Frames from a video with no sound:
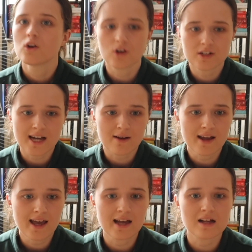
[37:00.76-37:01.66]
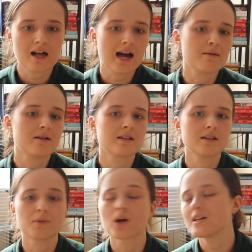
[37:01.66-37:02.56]
gone downhill and
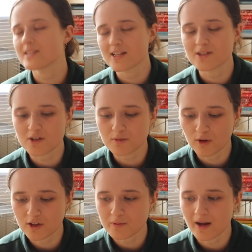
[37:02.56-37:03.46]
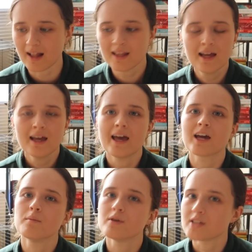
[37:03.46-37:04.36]
because they're so small as well it
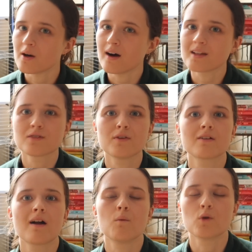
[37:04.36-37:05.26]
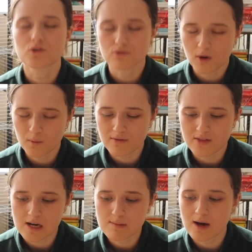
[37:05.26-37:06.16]
can be so hard to figure out what's wrong with
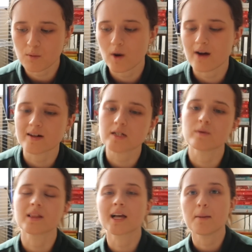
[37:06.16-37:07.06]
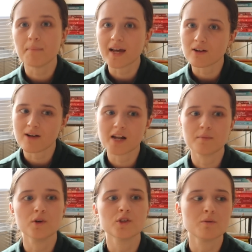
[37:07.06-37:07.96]
them and whereas with like a bigger
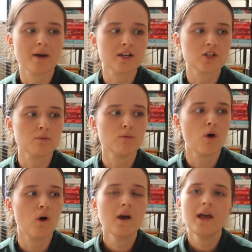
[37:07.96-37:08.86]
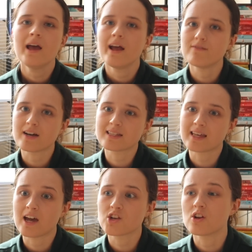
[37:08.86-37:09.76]
animal you might do more
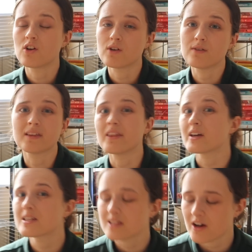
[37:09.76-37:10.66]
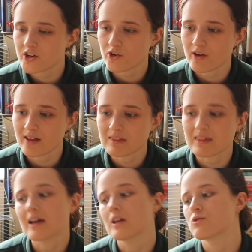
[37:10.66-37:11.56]
investigation or even like surgery and
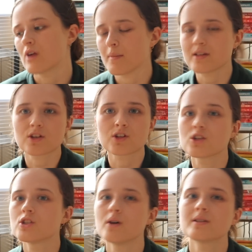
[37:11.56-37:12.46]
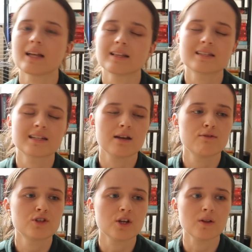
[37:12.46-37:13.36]
things rabbits are just so
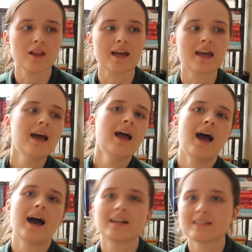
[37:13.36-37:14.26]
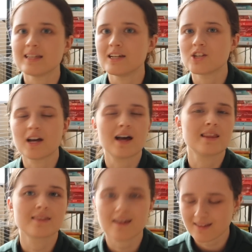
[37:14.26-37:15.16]
sensitive to like anesthesia
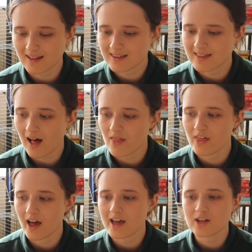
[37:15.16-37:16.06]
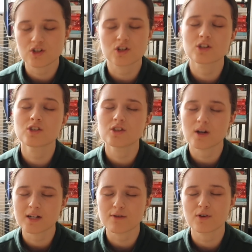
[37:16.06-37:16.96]
and things like that that it's just
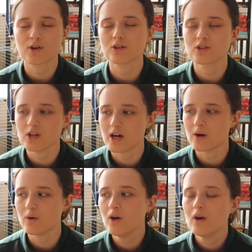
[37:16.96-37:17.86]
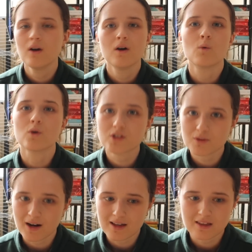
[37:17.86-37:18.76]
so difficult to know what's the
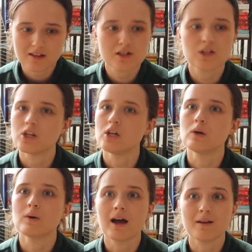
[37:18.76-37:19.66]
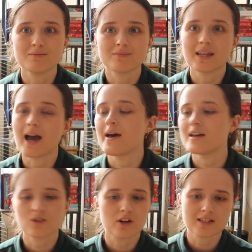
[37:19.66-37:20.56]
right thing to do and yeah
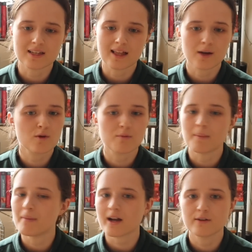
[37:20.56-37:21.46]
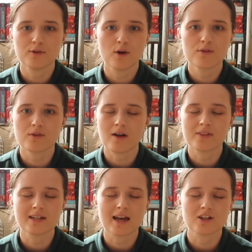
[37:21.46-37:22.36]
it's honestly like we've been back and forth throughout
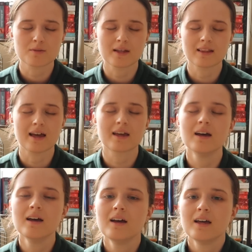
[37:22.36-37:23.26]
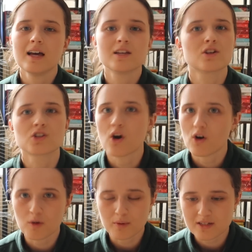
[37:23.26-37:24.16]
the day just being like it's such a
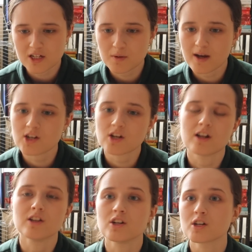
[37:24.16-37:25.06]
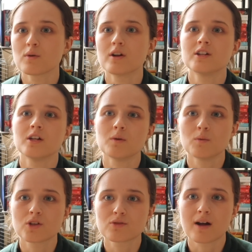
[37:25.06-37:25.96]
horrible situation and you just want to do
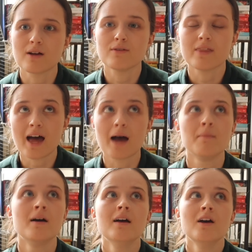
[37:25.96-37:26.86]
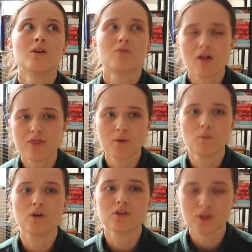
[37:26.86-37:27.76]
what's right for them rather than
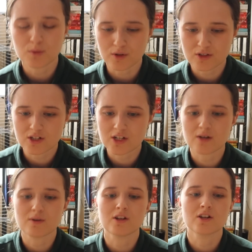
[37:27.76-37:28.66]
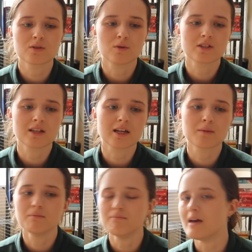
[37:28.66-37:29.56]
what you want to do and you just want to like
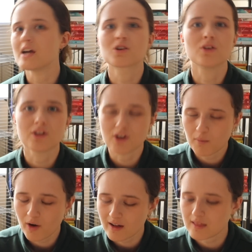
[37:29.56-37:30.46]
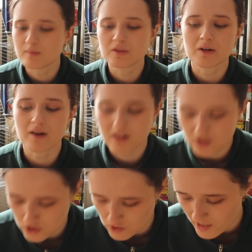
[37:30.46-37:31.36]
make sure that you're not putting them through any
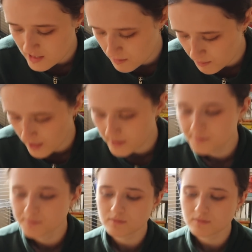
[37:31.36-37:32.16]
stress but